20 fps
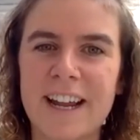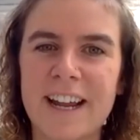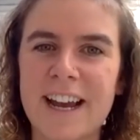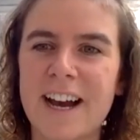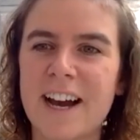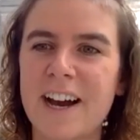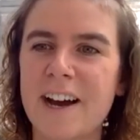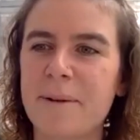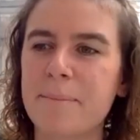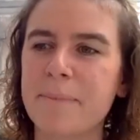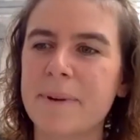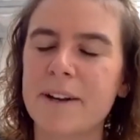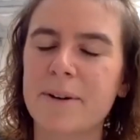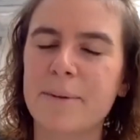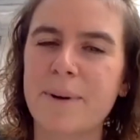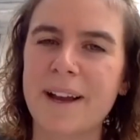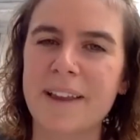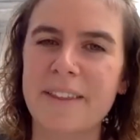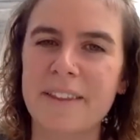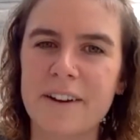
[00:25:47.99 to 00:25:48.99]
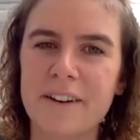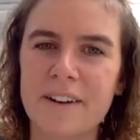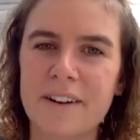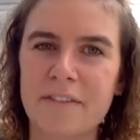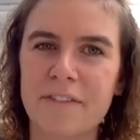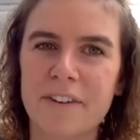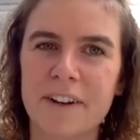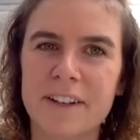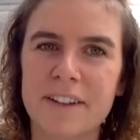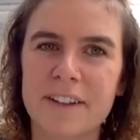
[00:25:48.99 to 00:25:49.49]
in a way that
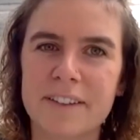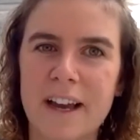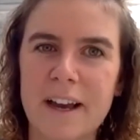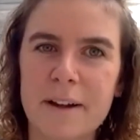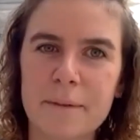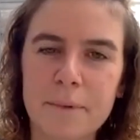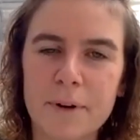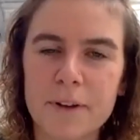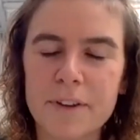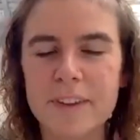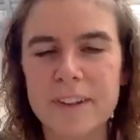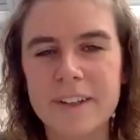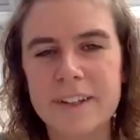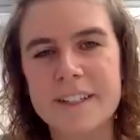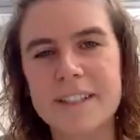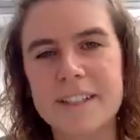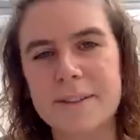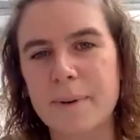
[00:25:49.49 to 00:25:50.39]
graphic design wasn't